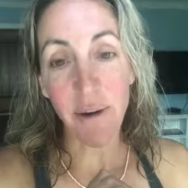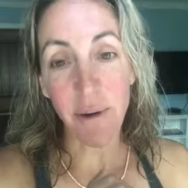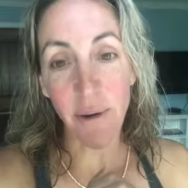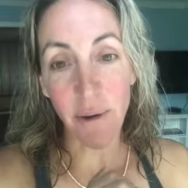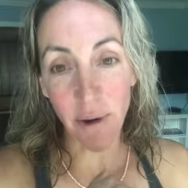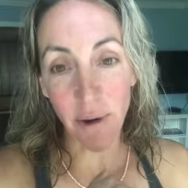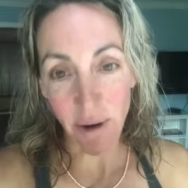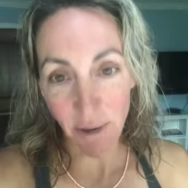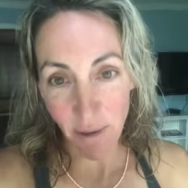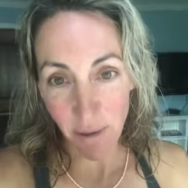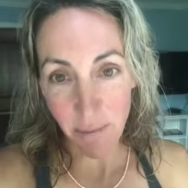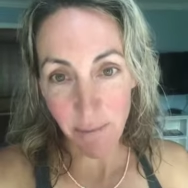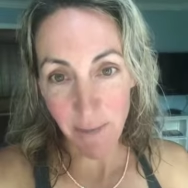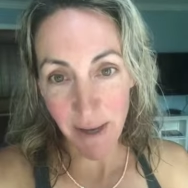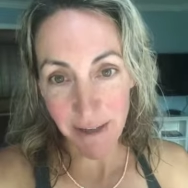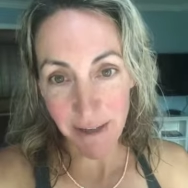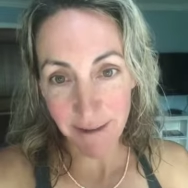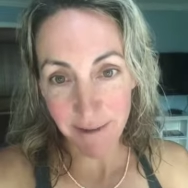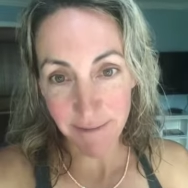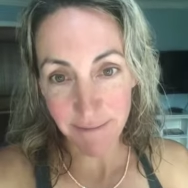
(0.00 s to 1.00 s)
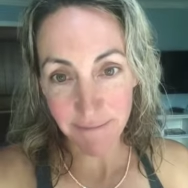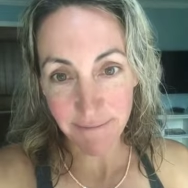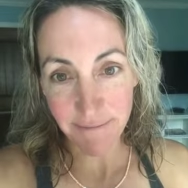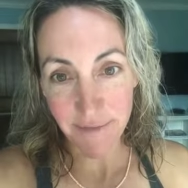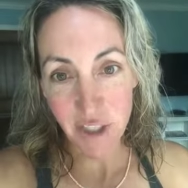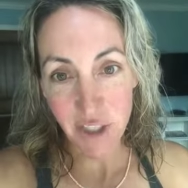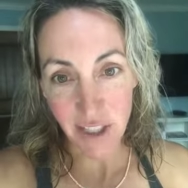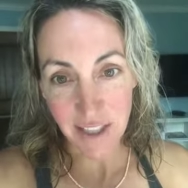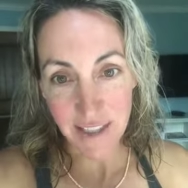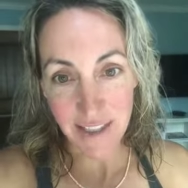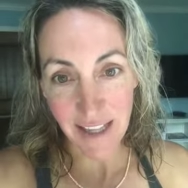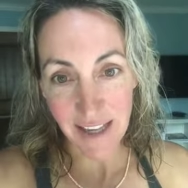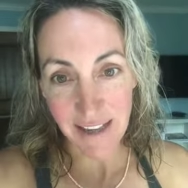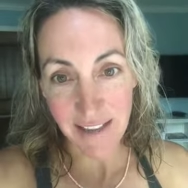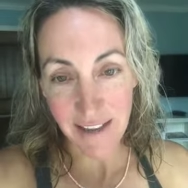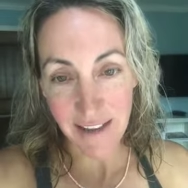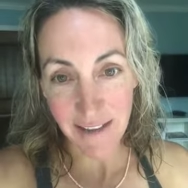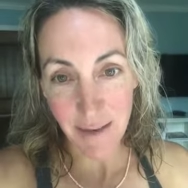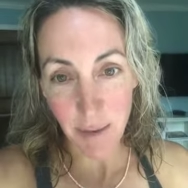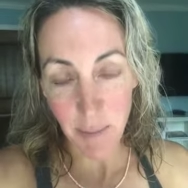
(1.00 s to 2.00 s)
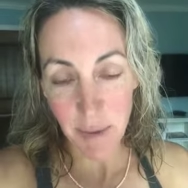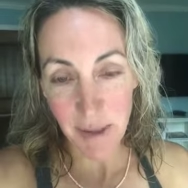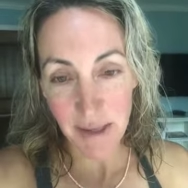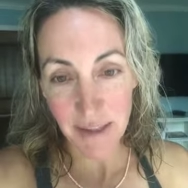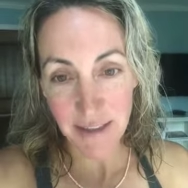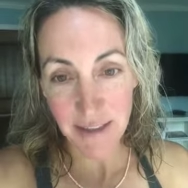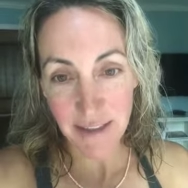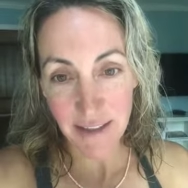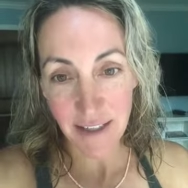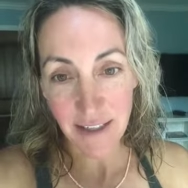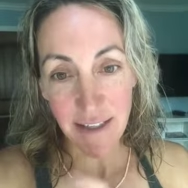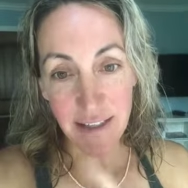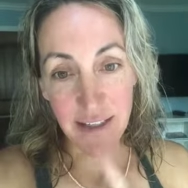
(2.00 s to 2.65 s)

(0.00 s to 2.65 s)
or a gold medal, just like the Olympics.